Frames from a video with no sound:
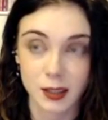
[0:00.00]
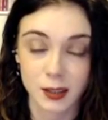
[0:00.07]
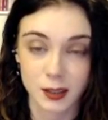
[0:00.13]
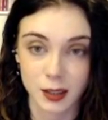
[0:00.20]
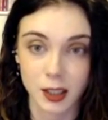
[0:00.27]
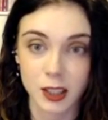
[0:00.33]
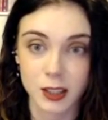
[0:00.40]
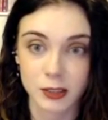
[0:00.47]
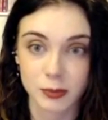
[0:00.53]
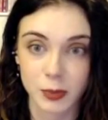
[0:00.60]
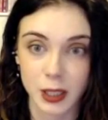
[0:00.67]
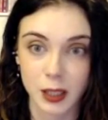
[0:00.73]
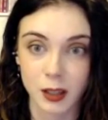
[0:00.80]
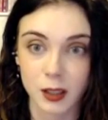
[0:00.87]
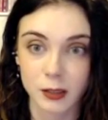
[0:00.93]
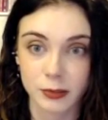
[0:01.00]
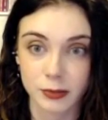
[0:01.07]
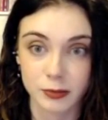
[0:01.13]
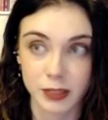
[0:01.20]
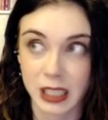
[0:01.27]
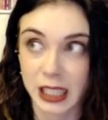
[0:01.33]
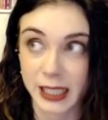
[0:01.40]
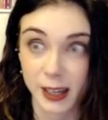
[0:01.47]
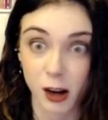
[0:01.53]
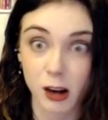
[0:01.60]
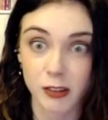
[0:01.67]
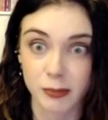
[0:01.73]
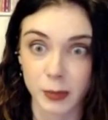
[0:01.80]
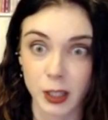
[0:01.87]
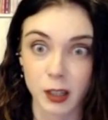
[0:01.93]
a third of my life, nearly
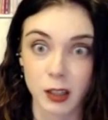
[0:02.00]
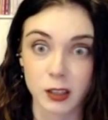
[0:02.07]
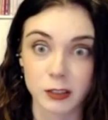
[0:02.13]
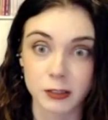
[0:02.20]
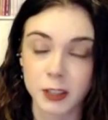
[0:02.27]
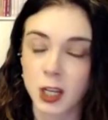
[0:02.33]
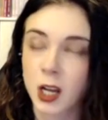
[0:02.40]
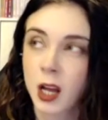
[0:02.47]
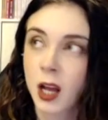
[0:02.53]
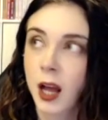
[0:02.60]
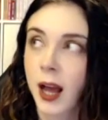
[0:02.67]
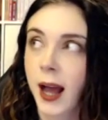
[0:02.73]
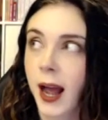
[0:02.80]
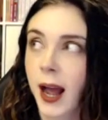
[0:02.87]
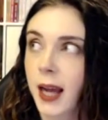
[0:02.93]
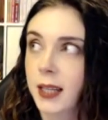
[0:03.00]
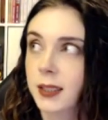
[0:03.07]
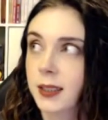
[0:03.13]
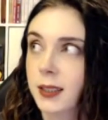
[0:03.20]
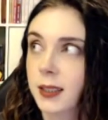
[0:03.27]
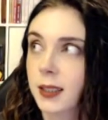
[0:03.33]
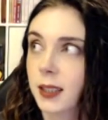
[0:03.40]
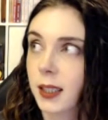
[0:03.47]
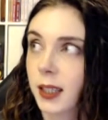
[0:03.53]
half my life. And